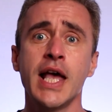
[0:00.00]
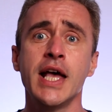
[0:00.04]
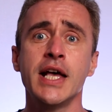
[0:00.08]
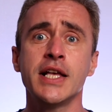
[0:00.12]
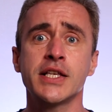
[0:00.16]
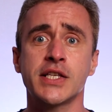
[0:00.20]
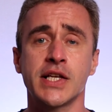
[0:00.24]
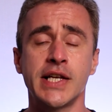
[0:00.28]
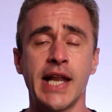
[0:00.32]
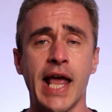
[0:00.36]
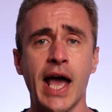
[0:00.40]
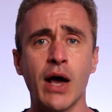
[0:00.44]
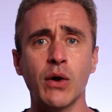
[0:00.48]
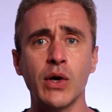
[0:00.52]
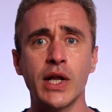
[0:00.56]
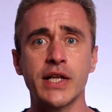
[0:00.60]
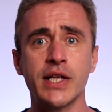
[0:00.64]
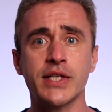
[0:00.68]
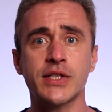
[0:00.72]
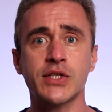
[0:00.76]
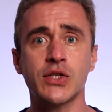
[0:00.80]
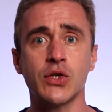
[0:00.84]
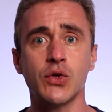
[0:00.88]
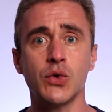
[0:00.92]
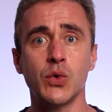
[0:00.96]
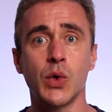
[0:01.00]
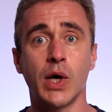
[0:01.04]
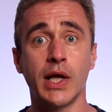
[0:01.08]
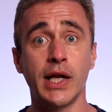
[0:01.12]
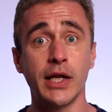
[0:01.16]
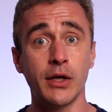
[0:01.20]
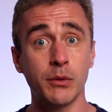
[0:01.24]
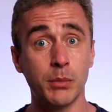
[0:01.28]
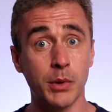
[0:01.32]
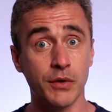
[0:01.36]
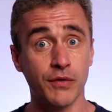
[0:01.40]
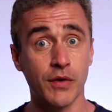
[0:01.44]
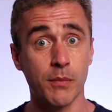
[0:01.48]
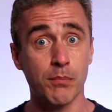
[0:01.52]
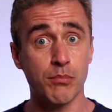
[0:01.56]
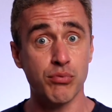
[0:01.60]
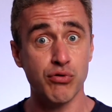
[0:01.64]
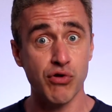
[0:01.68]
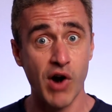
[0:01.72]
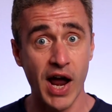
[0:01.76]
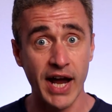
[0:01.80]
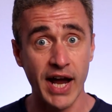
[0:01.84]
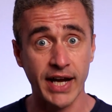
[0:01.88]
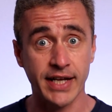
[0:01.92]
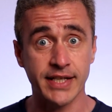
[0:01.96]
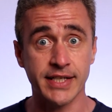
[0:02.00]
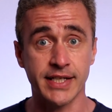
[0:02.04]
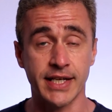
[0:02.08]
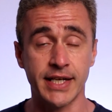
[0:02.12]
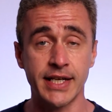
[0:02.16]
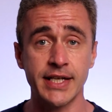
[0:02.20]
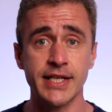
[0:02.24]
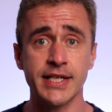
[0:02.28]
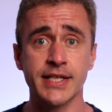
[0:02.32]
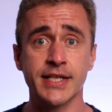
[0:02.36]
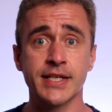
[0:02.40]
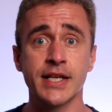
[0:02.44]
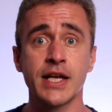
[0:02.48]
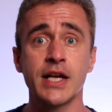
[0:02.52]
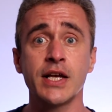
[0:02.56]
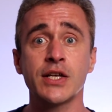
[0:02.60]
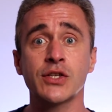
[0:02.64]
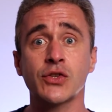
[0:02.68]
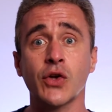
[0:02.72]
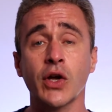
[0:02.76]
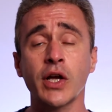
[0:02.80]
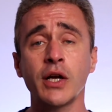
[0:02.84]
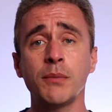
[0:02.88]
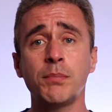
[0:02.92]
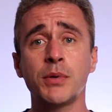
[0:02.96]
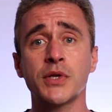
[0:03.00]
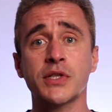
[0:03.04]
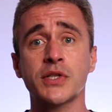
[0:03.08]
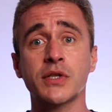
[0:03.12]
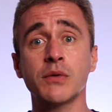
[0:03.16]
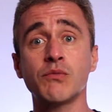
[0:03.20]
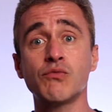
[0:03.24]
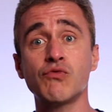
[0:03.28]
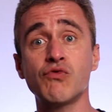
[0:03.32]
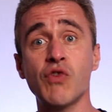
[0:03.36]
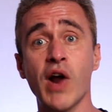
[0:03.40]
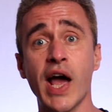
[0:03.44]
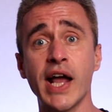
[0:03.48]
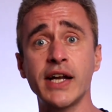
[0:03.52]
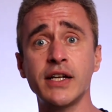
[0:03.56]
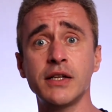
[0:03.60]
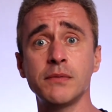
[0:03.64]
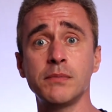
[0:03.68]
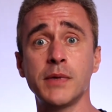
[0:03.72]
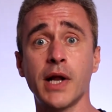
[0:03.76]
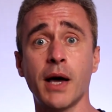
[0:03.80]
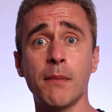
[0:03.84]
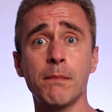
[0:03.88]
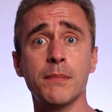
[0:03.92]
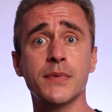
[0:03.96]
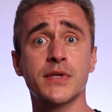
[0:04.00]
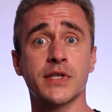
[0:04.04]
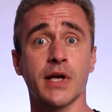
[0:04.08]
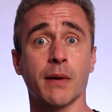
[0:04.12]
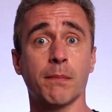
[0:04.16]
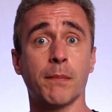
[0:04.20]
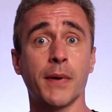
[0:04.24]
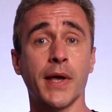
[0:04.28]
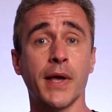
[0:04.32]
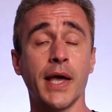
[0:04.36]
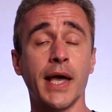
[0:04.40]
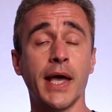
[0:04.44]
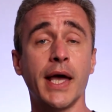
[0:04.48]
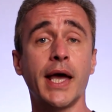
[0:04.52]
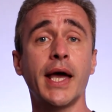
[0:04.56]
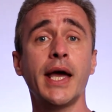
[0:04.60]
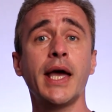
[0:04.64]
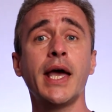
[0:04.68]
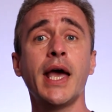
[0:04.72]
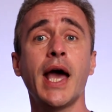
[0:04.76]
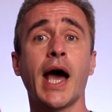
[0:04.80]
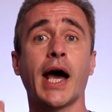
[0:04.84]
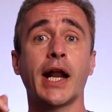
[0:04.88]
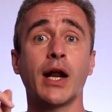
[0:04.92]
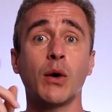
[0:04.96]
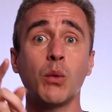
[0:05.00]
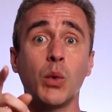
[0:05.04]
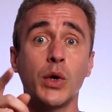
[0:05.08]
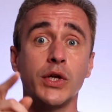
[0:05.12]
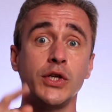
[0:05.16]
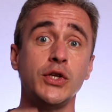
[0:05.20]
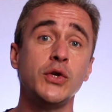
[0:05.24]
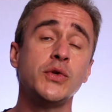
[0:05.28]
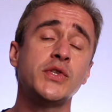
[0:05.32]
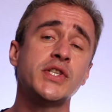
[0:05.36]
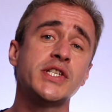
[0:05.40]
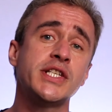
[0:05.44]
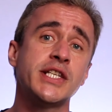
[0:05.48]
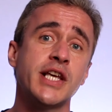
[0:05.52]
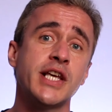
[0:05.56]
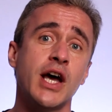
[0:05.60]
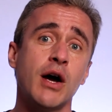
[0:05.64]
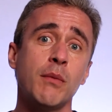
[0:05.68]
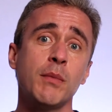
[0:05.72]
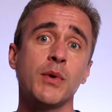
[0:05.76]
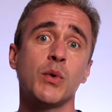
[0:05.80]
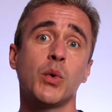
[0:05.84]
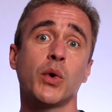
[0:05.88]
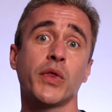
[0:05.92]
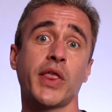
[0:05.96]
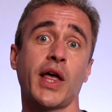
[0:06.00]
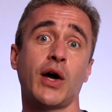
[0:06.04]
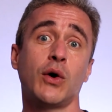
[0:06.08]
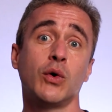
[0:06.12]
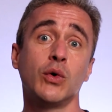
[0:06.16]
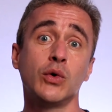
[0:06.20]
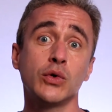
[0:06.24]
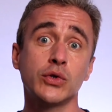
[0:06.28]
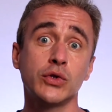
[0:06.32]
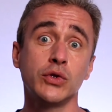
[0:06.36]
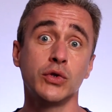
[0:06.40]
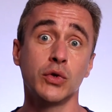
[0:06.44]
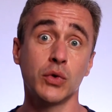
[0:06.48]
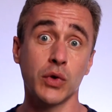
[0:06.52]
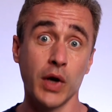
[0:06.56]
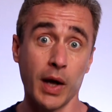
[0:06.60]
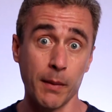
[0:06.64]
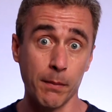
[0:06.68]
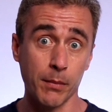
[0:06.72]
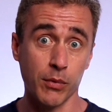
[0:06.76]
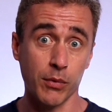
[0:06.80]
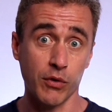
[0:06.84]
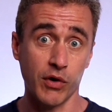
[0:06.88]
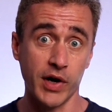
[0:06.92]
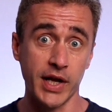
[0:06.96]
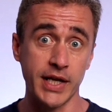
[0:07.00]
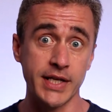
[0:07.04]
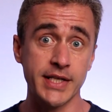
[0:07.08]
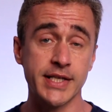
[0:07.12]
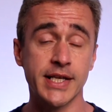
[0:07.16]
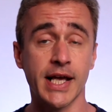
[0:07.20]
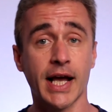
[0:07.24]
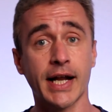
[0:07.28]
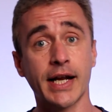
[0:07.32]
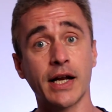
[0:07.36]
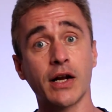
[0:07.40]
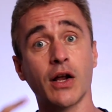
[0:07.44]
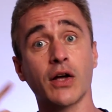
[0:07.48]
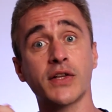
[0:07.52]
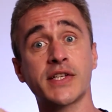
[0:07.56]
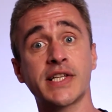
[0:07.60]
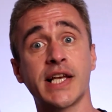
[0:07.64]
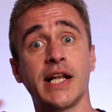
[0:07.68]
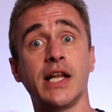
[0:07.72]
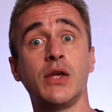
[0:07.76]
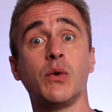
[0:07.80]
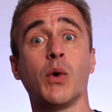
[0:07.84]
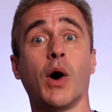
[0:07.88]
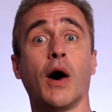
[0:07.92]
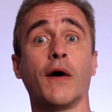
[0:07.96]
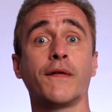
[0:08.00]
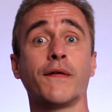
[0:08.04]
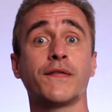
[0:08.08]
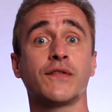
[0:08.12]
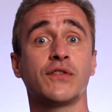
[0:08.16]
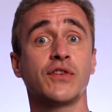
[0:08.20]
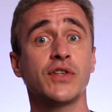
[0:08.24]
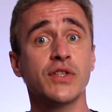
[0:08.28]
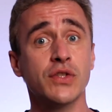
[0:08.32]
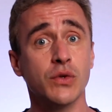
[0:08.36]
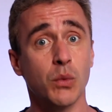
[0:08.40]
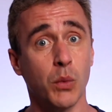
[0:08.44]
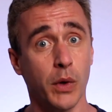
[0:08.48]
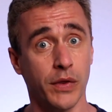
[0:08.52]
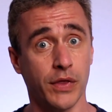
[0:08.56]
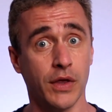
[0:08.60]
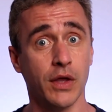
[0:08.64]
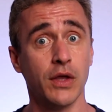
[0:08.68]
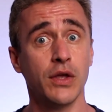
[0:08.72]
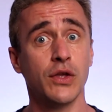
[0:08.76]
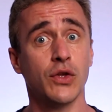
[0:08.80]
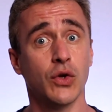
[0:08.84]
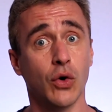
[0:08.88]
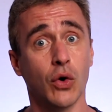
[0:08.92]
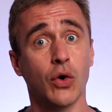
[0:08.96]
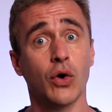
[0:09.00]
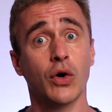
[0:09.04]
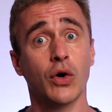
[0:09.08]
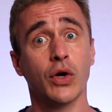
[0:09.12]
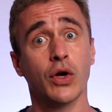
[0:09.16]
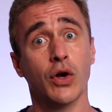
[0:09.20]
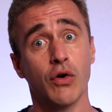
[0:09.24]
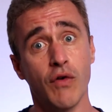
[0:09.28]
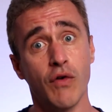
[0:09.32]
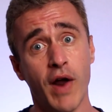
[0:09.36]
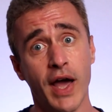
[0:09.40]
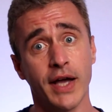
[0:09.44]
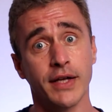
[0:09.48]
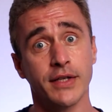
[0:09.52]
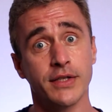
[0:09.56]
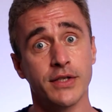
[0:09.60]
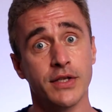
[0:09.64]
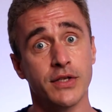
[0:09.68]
So now let's do a little bit of a practice. So I'm going to put some random numbers up here, and I want you to tell me what that ordinal number is, and then I'll tell you afterwards whether you're correct.